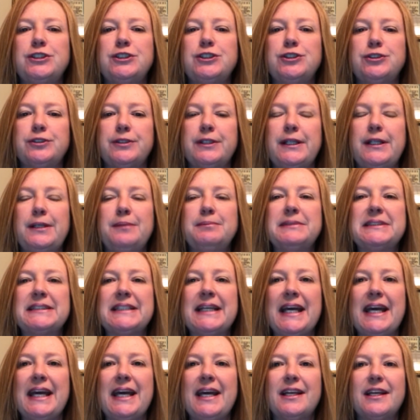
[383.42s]
dreams
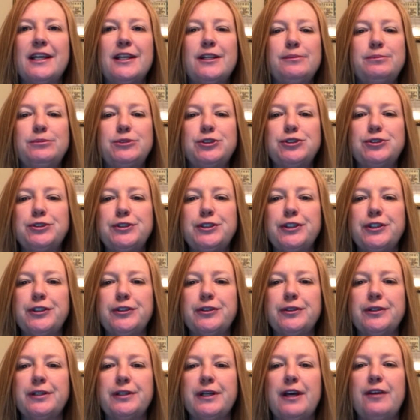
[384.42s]
can come
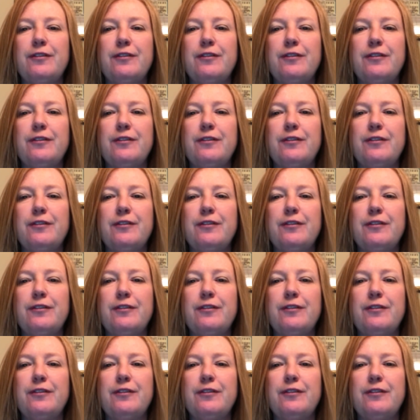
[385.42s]
true